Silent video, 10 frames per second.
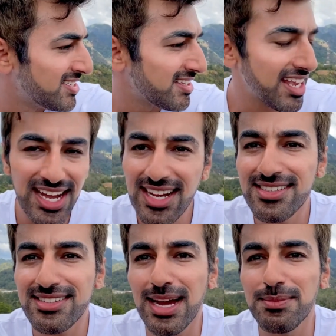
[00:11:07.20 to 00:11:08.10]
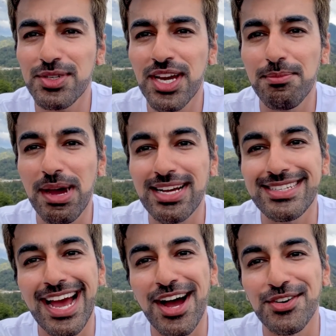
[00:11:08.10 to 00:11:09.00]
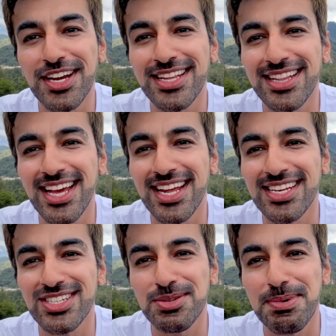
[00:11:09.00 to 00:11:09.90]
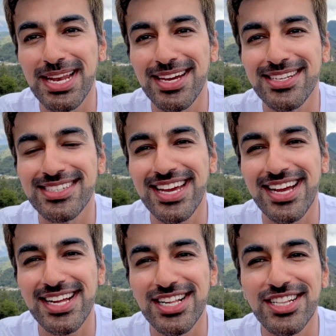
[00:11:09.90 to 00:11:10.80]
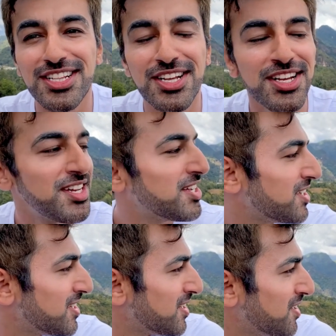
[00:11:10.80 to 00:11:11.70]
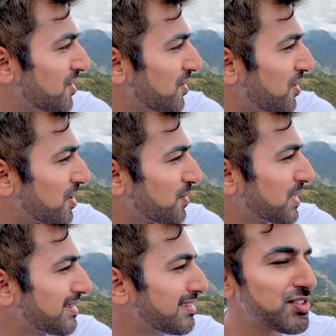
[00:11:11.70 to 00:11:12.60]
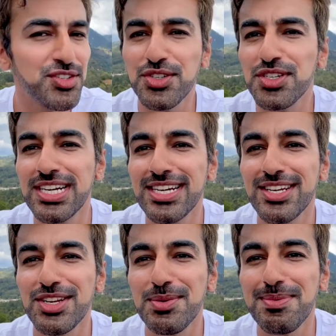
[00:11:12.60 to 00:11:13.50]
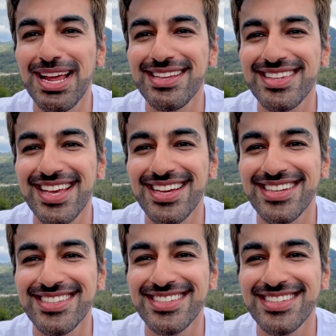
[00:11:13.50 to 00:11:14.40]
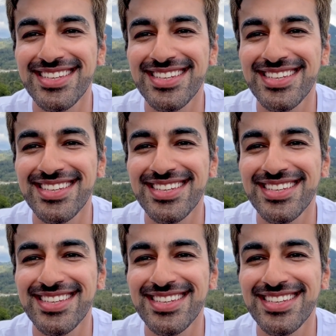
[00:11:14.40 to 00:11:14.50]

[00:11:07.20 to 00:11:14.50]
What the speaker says: So yeah, it's time to head back down and then to Panajachel, onwards to new places.